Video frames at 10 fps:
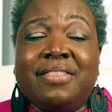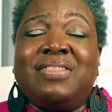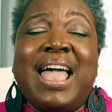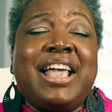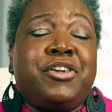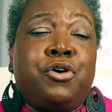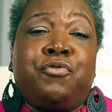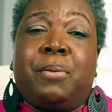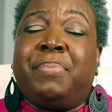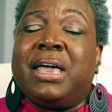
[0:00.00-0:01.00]
Thank you
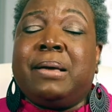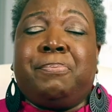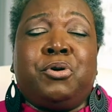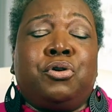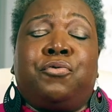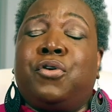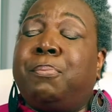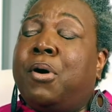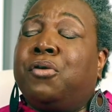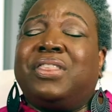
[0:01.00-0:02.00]
for being beautiful
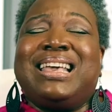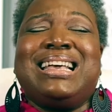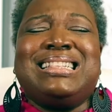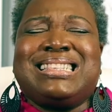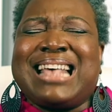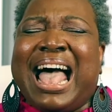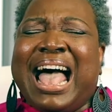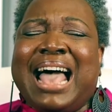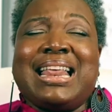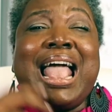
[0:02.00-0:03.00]
both
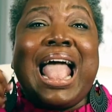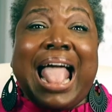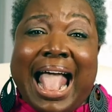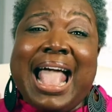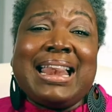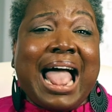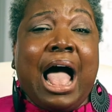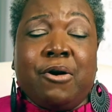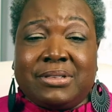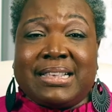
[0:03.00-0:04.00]
inside and
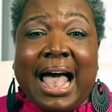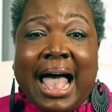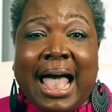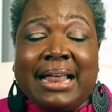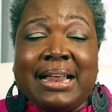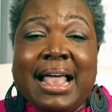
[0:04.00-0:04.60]
outside.